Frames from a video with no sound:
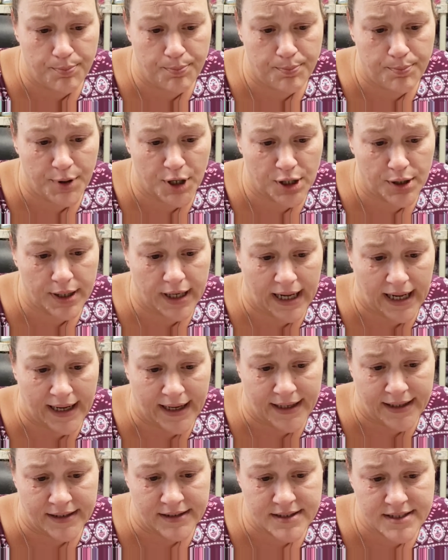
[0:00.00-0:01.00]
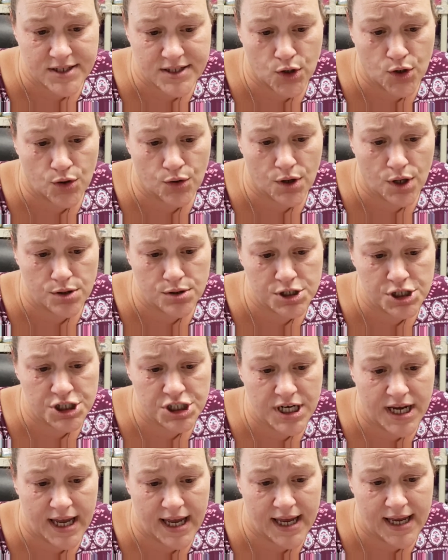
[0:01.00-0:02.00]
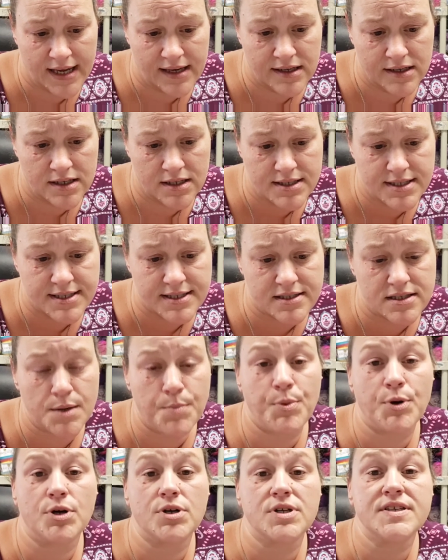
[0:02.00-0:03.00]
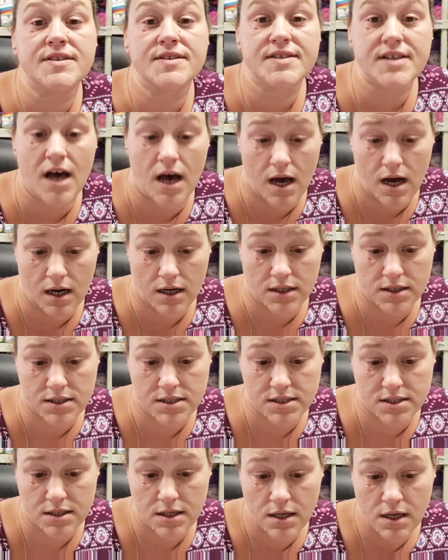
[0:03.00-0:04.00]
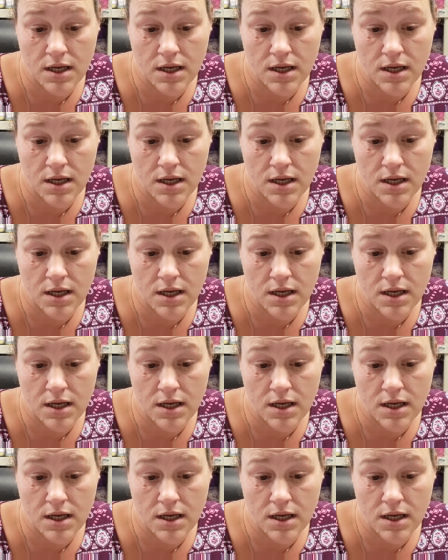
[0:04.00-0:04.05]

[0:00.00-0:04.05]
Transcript: Bernat Crocheted Slipper Socks.